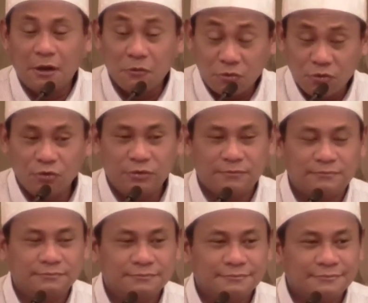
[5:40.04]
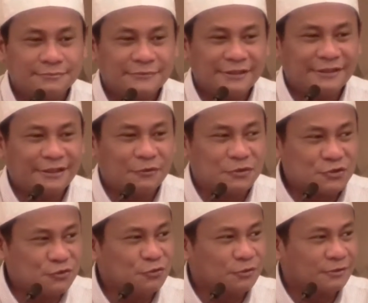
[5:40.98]
ruh and our
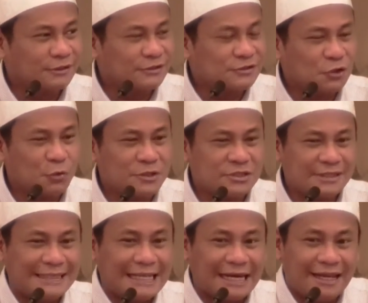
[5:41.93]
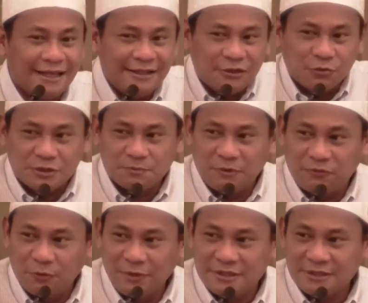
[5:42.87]
soul is always inclined towards
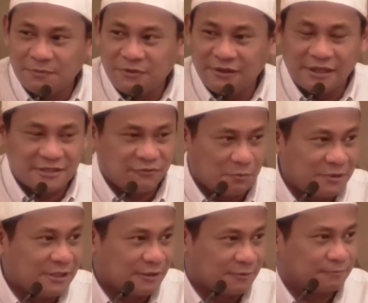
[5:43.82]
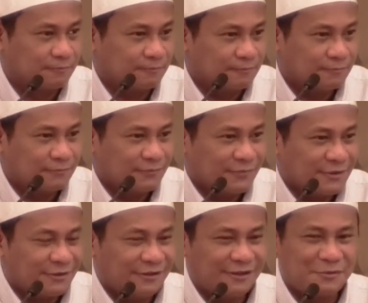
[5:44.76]
performing something that is forbidden,
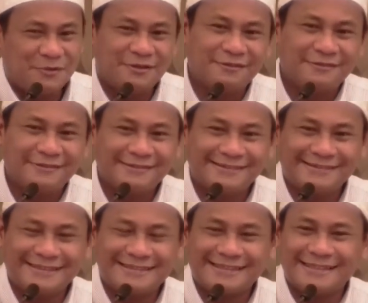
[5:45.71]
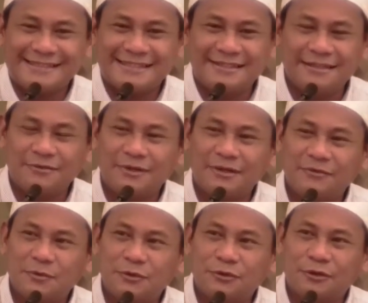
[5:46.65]
right? I mean, it's clear
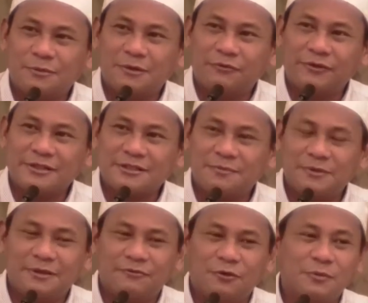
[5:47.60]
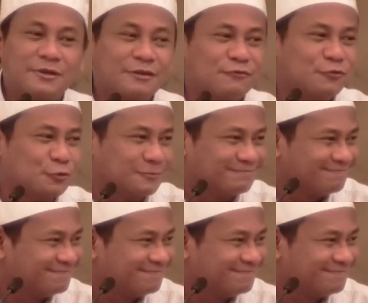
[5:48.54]
whenever we talk about, for example, the forbidden fruit.